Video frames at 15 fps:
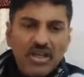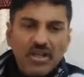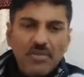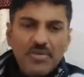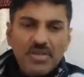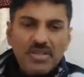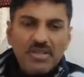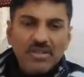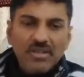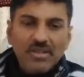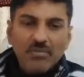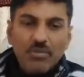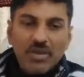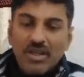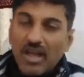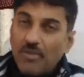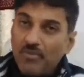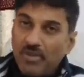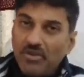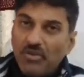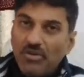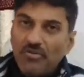hiccups, but can
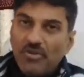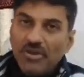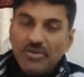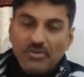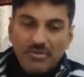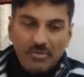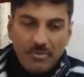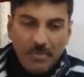be a good for you.